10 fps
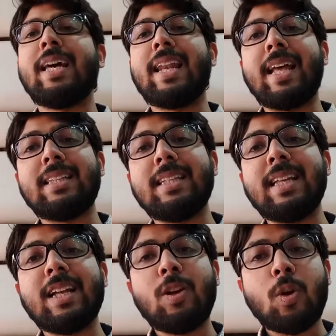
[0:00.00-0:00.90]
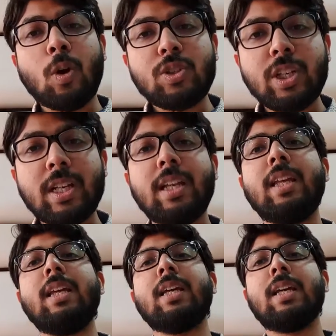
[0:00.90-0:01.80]
rather than
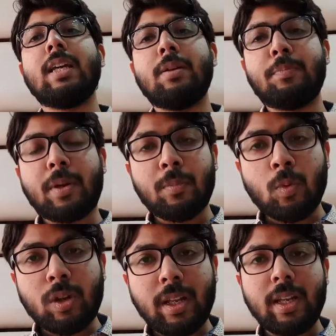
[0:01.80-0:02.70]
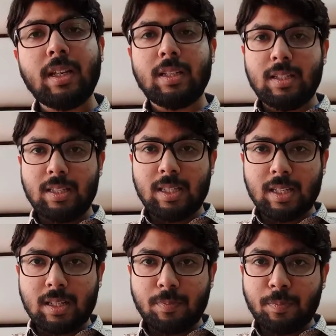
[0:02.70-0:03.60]
logically promoting
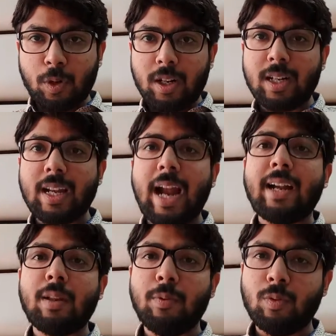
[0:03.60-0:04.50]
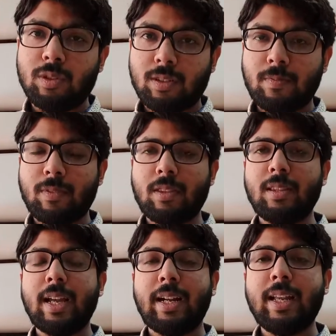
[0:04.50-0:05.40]
the product attributes.
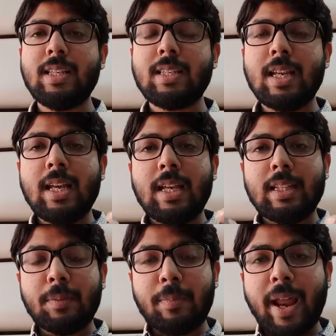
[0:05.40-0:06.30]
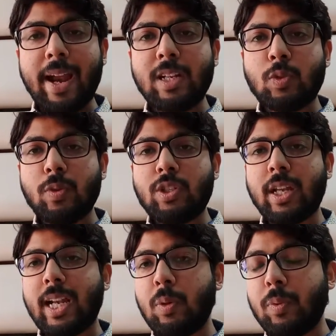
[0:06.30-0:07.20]
That is, the brands which
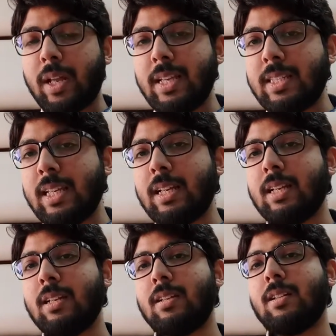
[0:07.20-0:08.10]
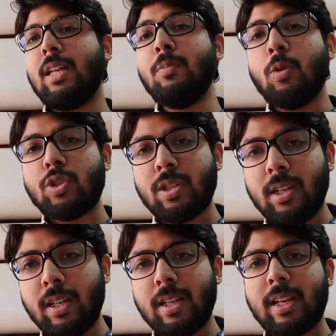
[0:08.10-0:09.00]
are advertising
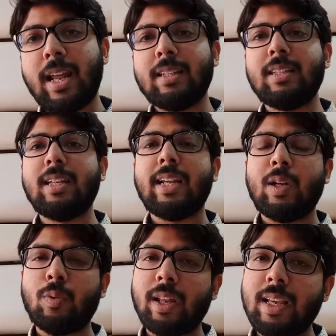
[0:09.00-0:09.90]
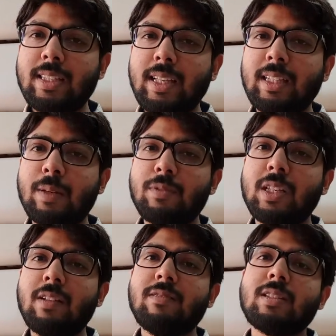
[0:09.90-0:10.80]
emotionally rather than advertising
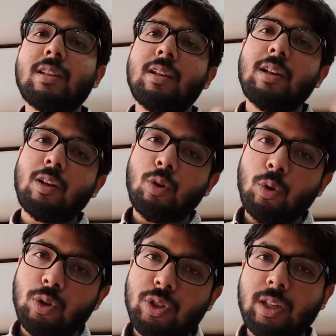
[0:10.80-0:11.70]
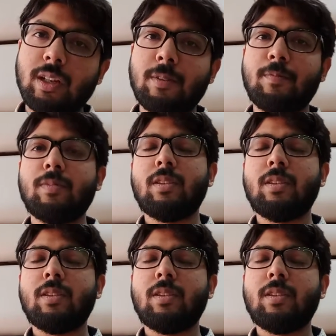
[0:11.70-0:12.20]
themselves logically.